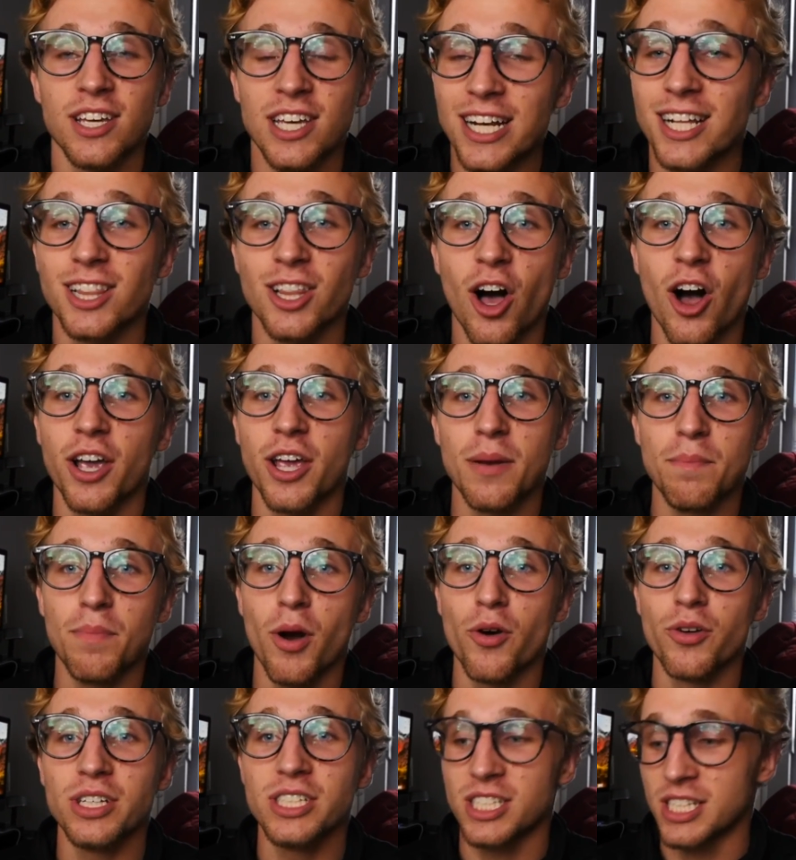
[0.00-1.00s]
You get a login
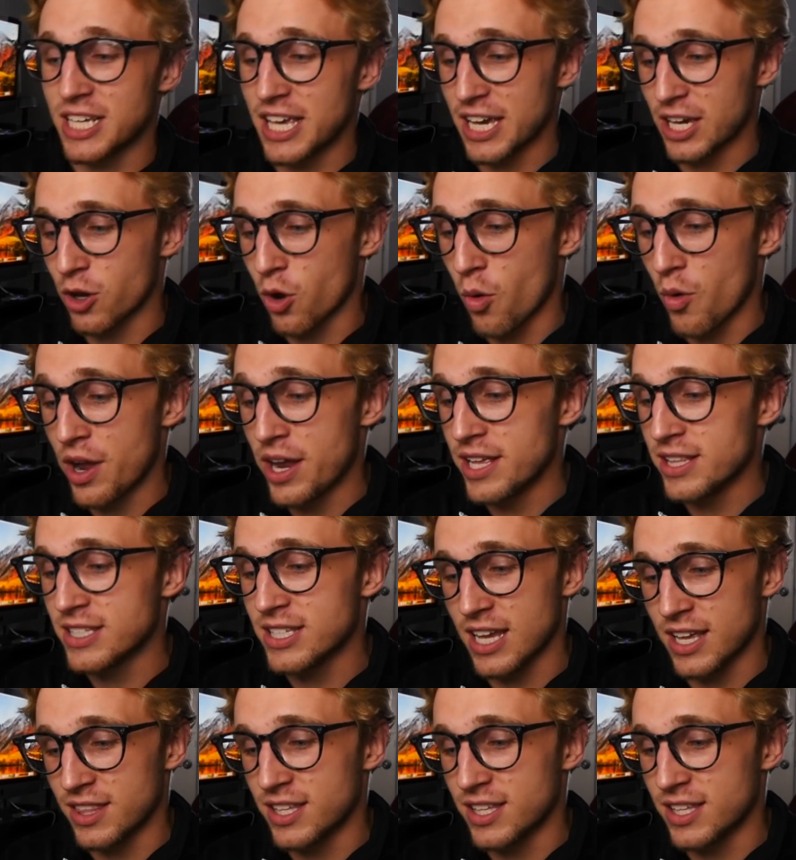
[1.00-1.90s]
bonus to get coins,